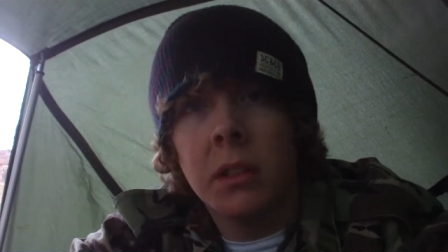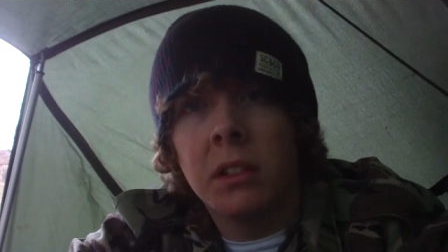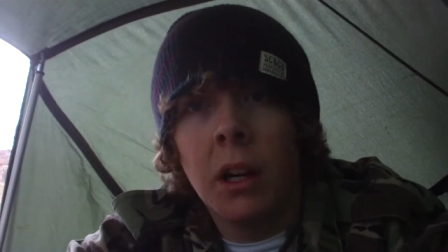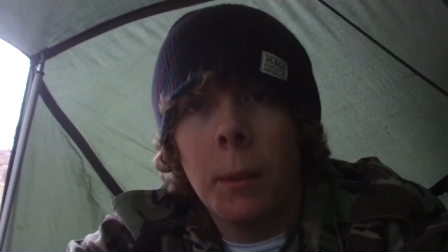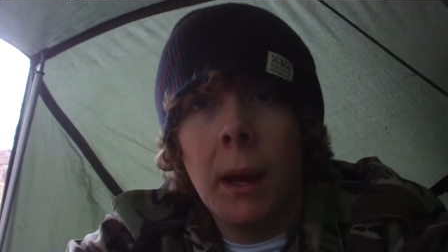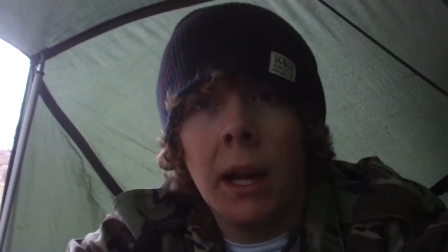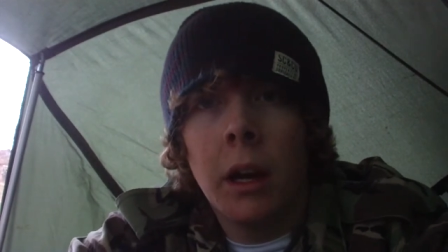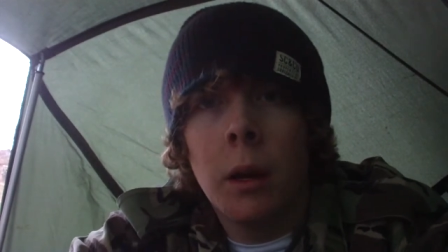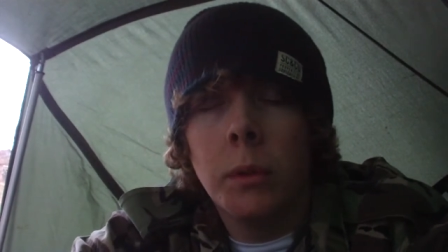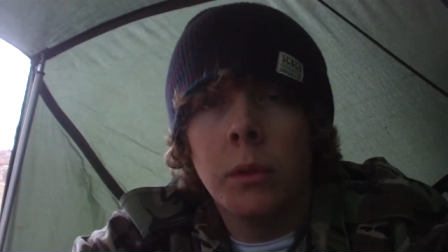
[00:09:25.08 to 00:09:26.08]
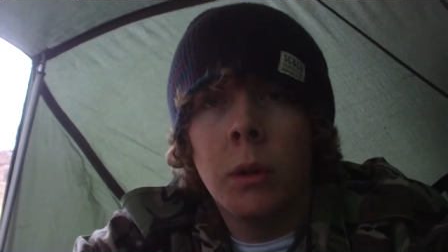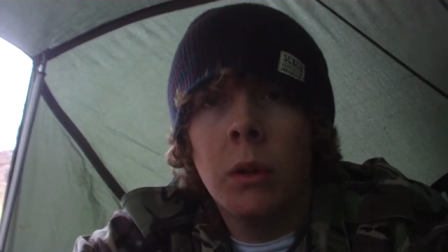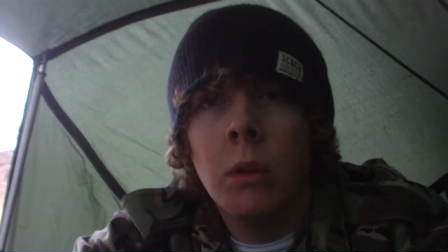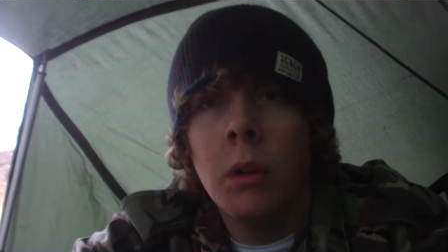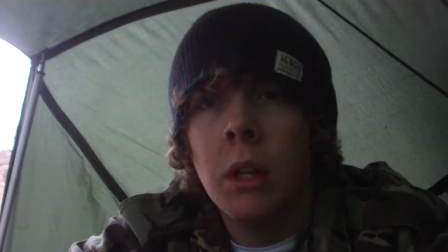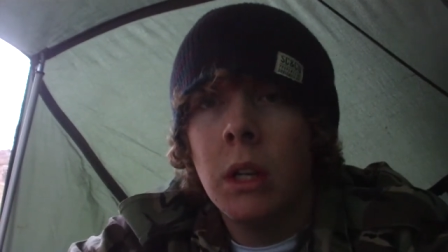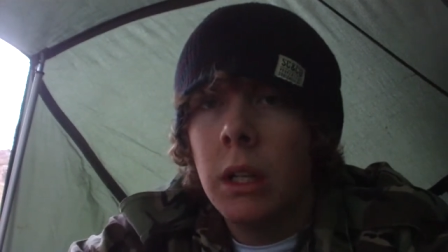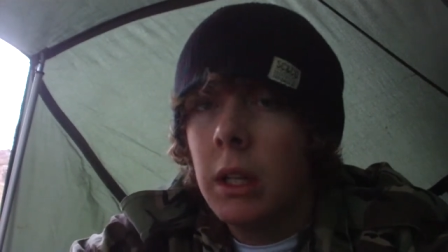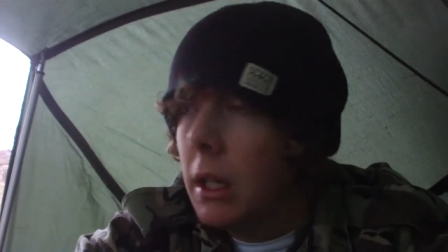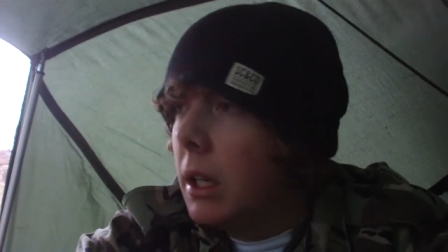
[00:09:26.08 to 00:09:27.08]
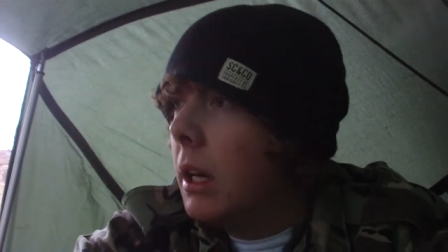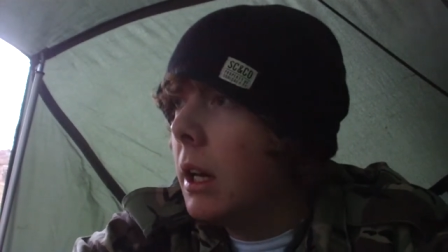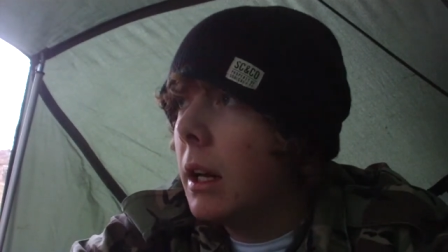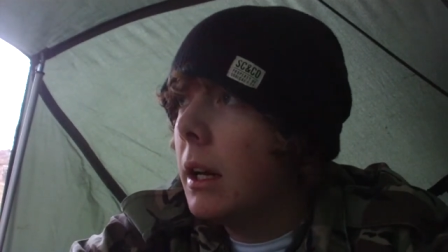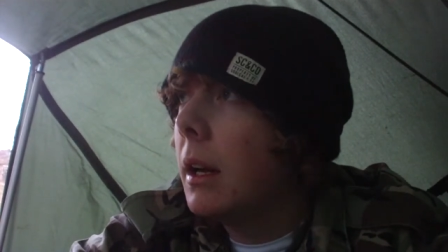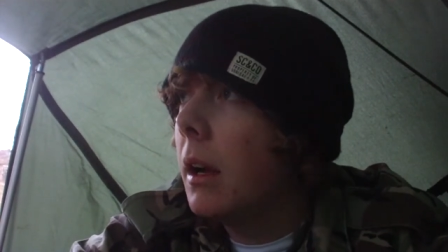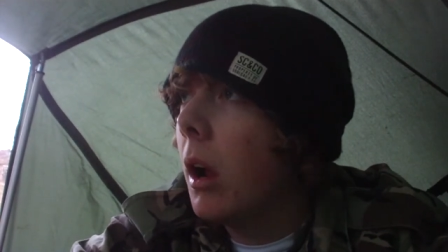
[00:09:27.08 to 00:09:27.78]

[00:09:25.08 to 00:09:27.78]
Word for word: are starting to pack up as well. Uh,